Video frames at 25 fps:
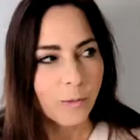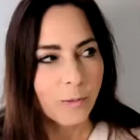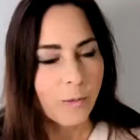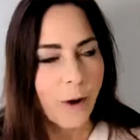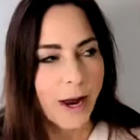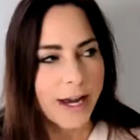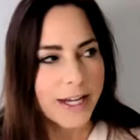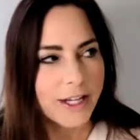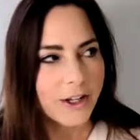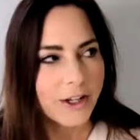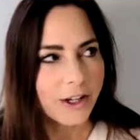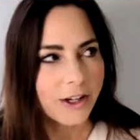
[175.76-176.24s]

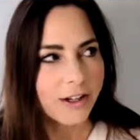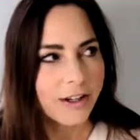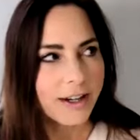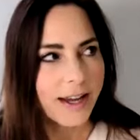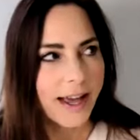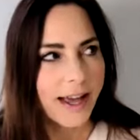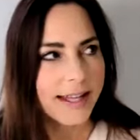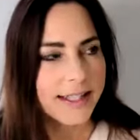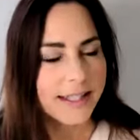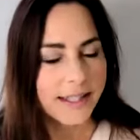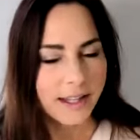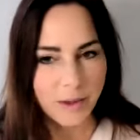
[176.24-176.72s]
when you're,
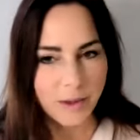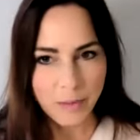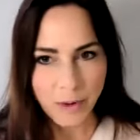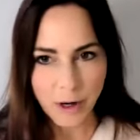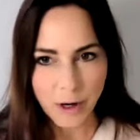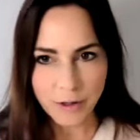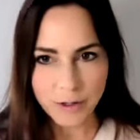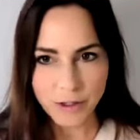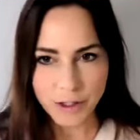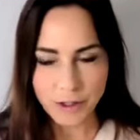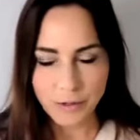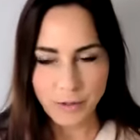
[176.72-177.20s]
as a
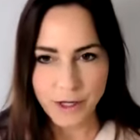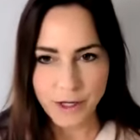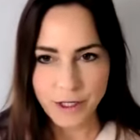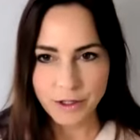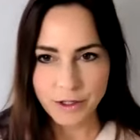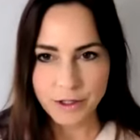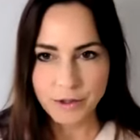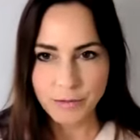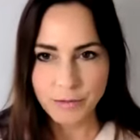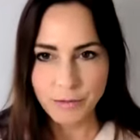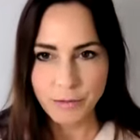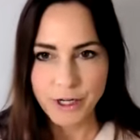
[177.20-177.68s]
composer, when
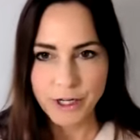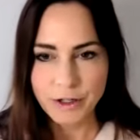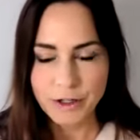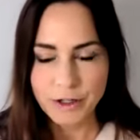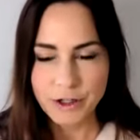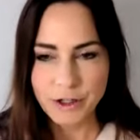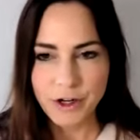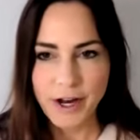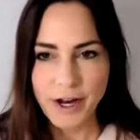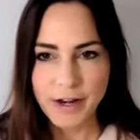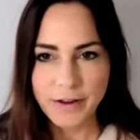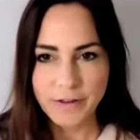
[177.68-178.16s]
you're
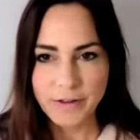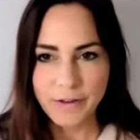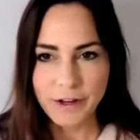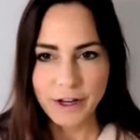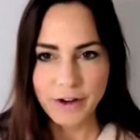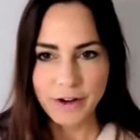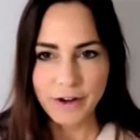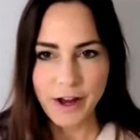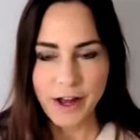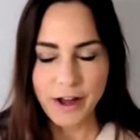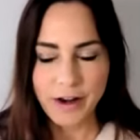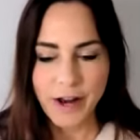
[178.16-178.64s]
trying to
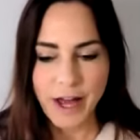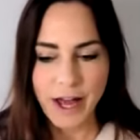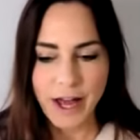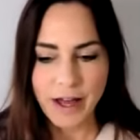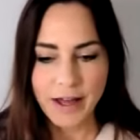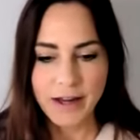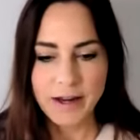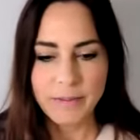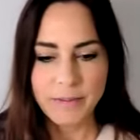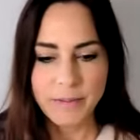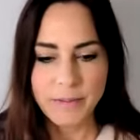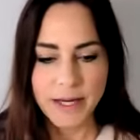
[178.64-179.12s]
figure out
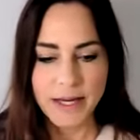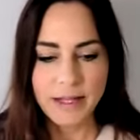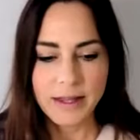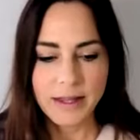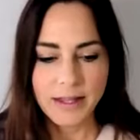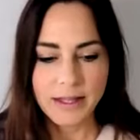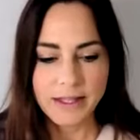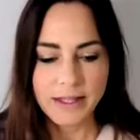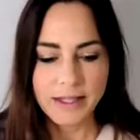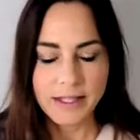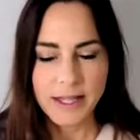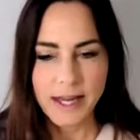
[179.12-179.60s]
how to make
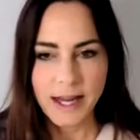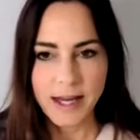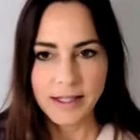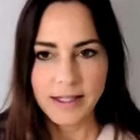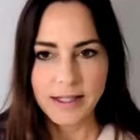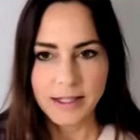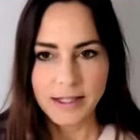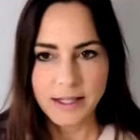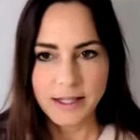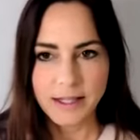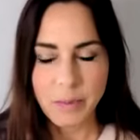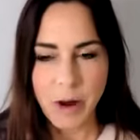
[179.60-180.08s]
this
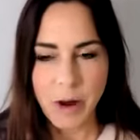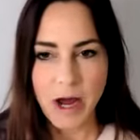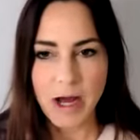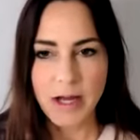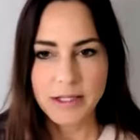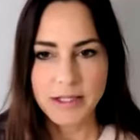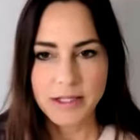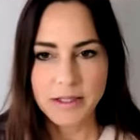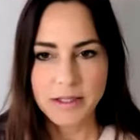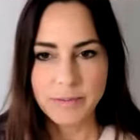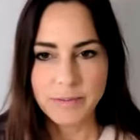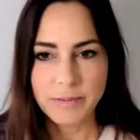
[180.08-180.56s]
technically
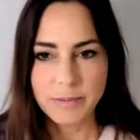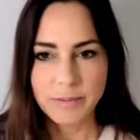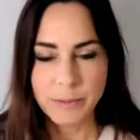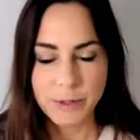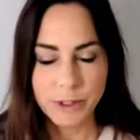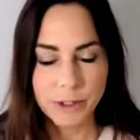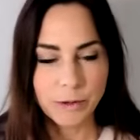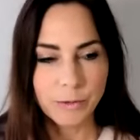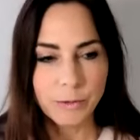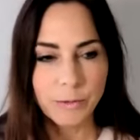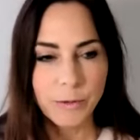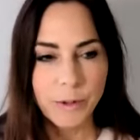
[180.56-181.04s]

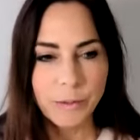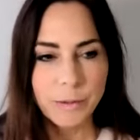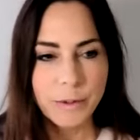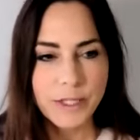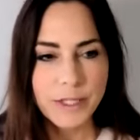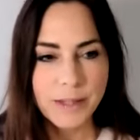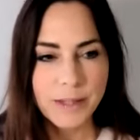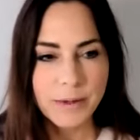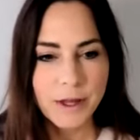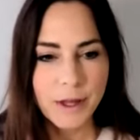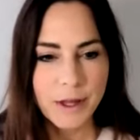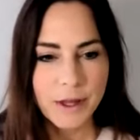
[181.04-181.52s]
possible, what were
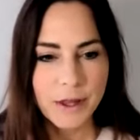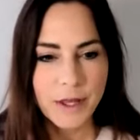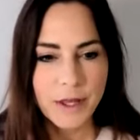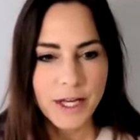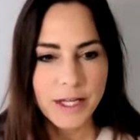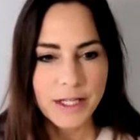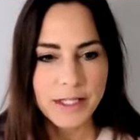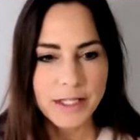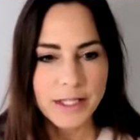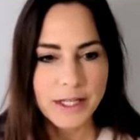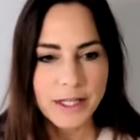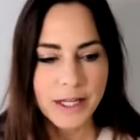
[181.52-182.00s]
some of the
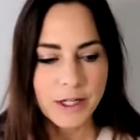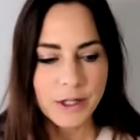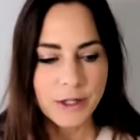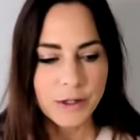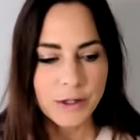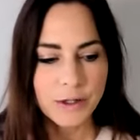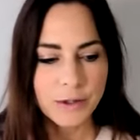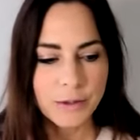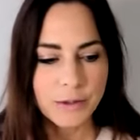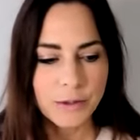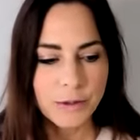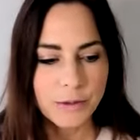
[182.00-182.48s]
things that
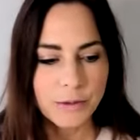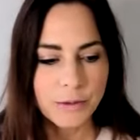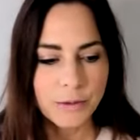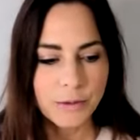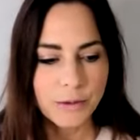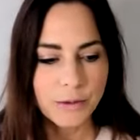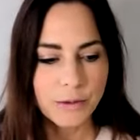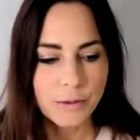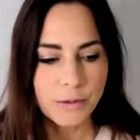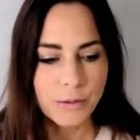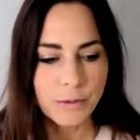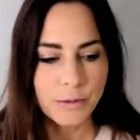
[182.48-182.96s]
you
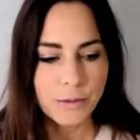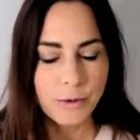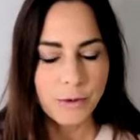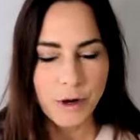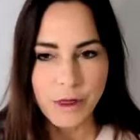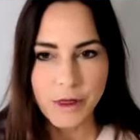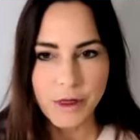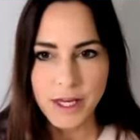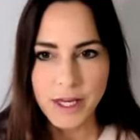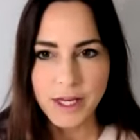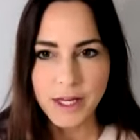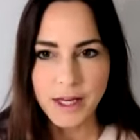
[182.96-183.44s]
were
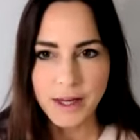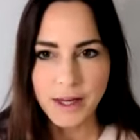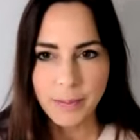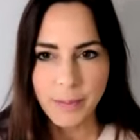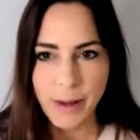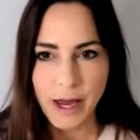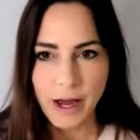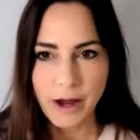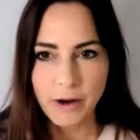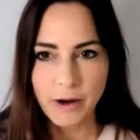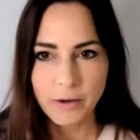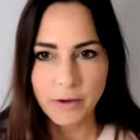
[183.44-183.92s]
thinking
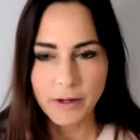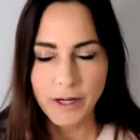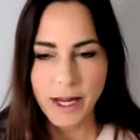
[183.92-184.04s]
about?